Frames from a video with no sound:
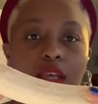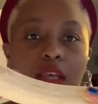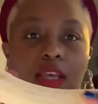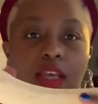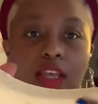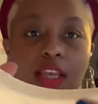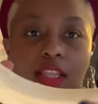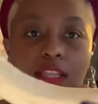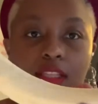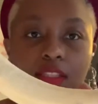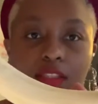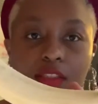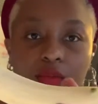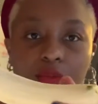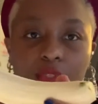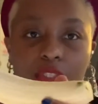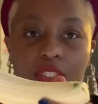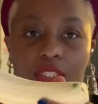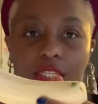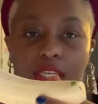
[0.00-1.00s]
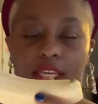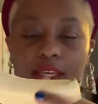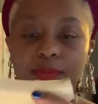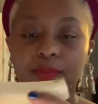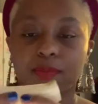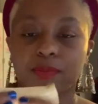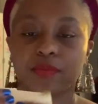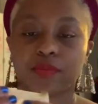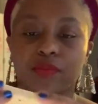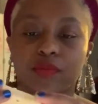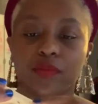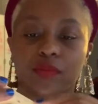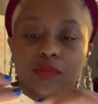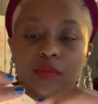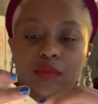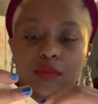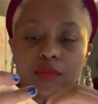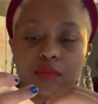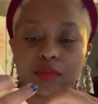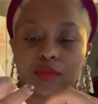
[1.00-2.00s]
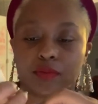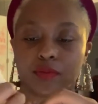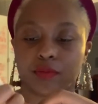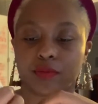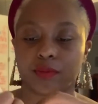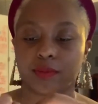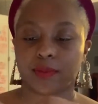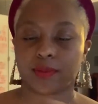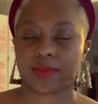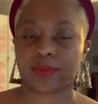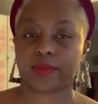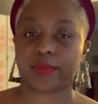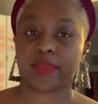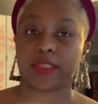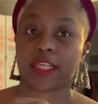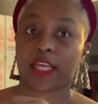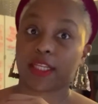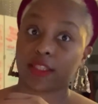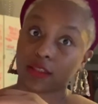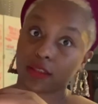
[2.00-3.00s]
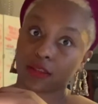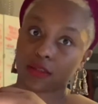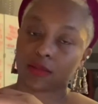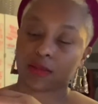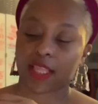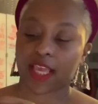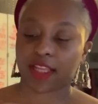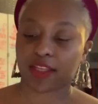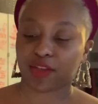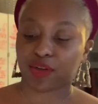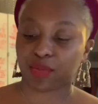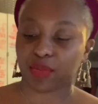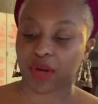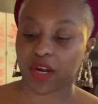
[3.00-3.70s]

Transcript: And this is what you get, besides that little part.